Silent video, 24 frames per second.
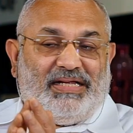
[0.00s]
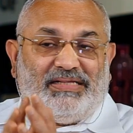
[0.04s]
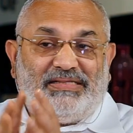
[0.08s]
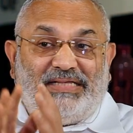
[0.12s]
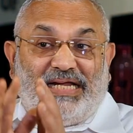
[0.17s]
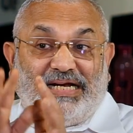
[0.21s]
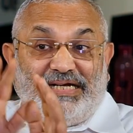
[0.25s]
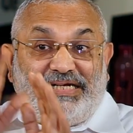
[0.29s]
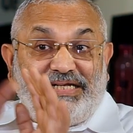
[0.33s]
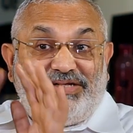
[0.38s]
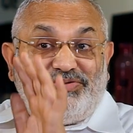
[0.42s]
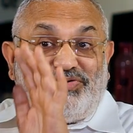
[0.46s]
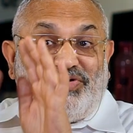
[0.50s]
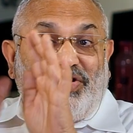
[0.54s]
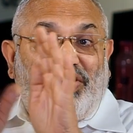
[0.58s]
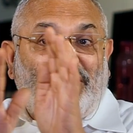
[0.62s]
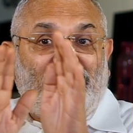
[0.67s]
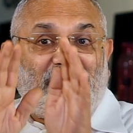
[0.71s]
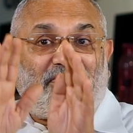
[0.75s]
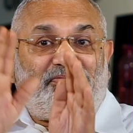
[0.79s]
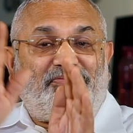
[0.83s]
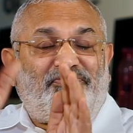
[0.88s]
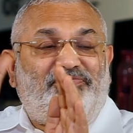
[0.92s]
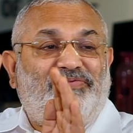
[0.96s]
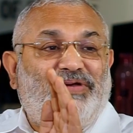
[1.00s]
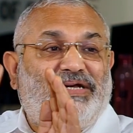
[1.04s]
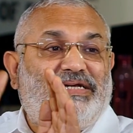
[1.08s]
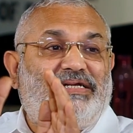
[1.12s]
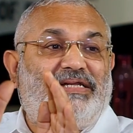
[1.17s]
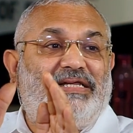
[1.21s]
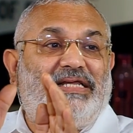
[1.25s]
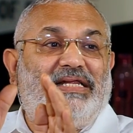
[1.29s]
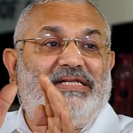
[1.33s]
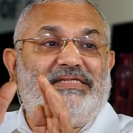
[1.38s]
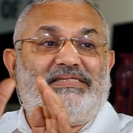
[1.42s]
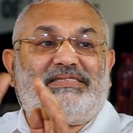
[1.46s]
that do not fit
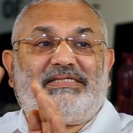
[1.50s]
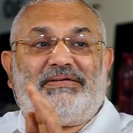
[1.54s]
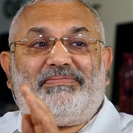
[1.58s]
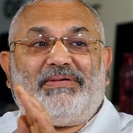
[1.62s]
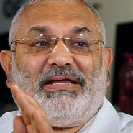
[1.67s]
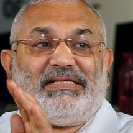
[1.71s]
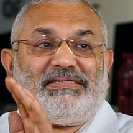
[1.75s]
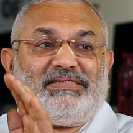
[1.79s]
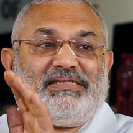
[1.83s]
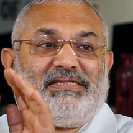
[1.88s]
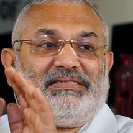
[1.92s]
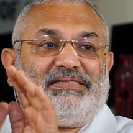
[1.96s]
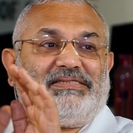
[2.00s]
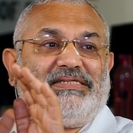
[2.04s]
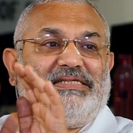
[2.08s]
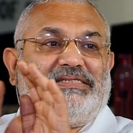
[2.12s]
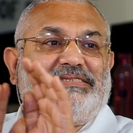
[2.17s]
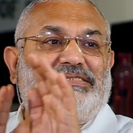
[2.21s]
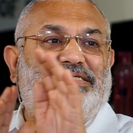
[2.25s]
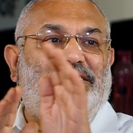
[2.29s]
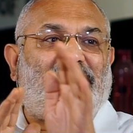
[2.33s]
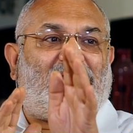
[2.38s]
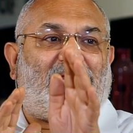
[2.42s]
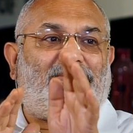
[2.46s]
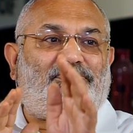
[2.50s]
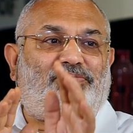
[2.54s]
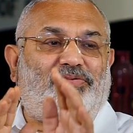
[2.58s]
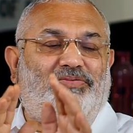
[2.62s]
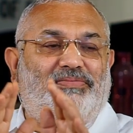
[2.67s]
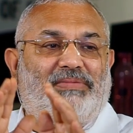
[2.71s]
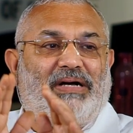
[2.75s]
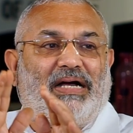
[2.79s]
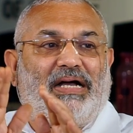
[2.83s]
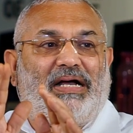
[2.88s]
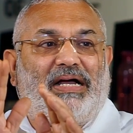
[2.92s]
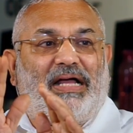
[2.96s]
in sebaceous cyst,
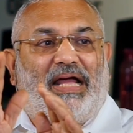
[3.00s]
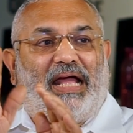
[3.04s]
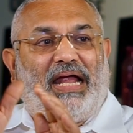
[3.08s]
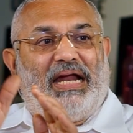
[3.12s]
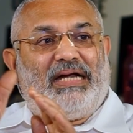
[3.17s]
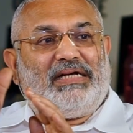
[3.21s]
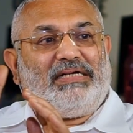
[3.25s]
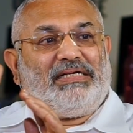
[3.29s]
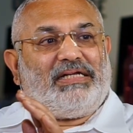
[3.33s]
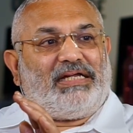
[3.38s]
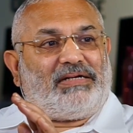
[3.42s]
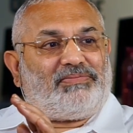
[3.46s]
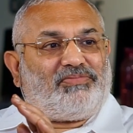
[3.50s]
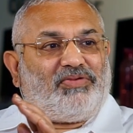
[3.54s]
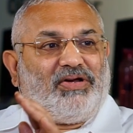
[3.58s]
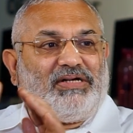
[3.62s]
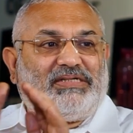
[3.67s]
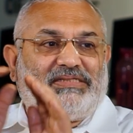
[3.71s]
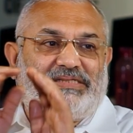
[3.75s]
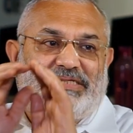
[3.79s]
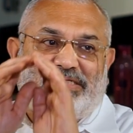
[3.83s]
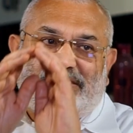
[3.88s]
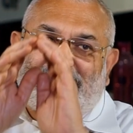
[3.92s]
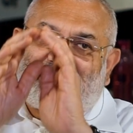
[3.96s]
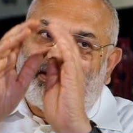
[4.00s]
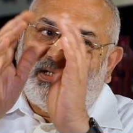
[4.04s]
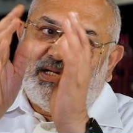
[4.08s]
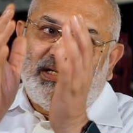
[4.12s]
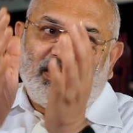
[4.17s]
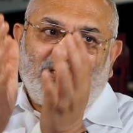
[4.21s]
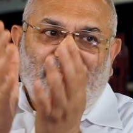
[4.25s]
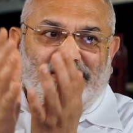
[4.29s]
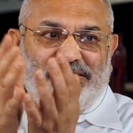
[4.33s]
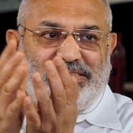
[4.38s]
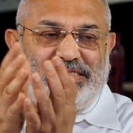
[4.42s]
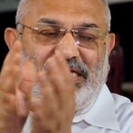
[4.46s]
lipoma and dermoid cyst
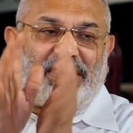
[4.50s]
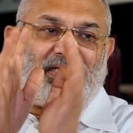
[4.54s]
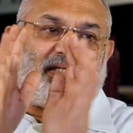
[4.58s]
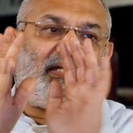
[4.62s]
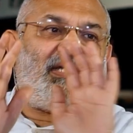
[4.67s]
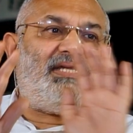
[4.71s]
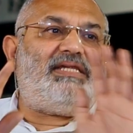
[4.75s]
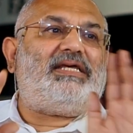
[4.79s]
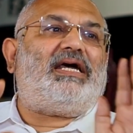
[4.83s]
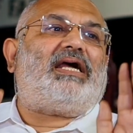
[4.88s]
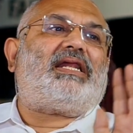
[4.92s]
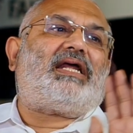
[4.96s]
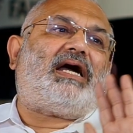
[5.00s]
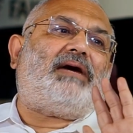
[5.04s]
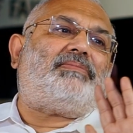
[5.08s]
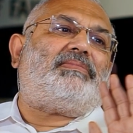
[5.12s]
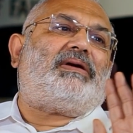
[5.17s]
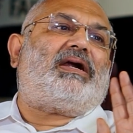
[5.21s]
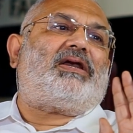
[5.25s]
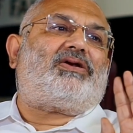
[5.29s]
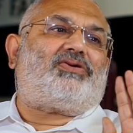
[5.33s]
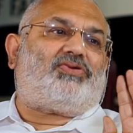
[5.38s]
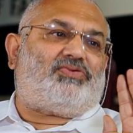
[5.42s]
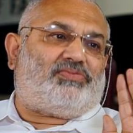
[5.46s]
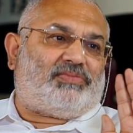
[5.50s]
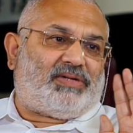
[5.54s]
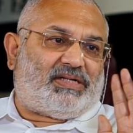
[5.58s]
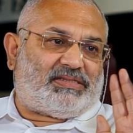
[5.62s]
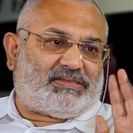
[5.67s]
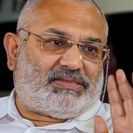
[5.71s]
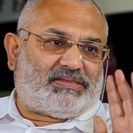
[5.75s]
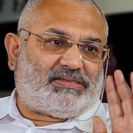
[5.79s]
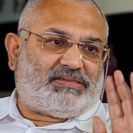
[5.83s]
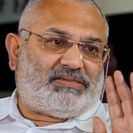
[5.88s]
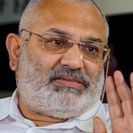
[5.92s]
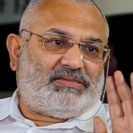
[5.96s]
generally are
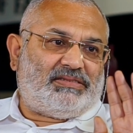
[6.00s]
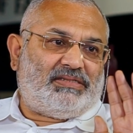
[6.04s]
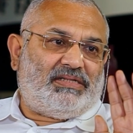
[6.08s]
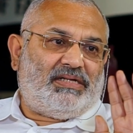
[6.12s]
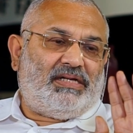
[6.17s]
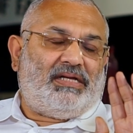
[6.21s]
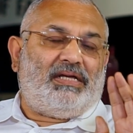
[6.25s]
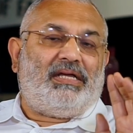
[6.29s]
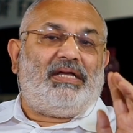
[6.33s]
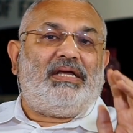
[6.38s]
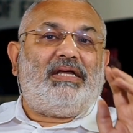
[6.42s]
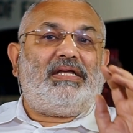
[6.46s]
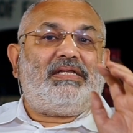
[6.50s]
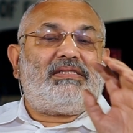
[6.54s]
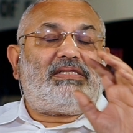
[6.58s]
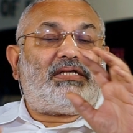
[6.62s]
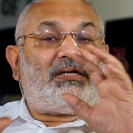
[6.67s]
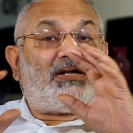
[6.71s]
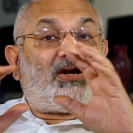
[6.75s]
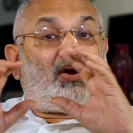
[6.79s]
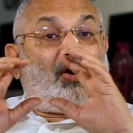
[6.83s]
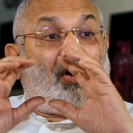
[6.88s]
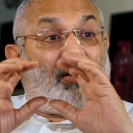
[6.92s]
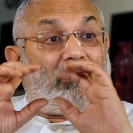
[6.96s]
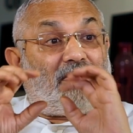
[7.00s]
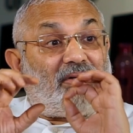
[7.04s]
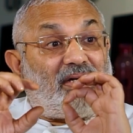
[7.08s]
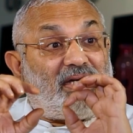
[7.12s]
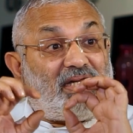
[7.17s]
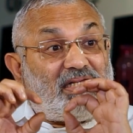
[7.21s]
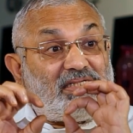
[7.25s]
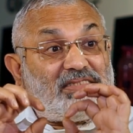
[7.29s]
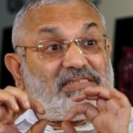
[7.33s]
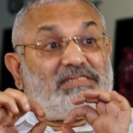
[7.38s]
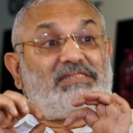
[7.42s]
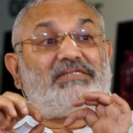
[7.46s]
hamartomas. The
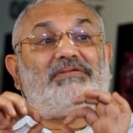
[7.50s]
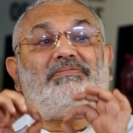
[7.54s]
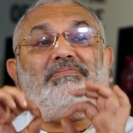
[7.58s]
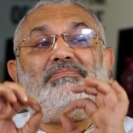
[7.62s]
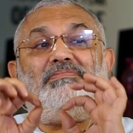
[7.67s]
commonest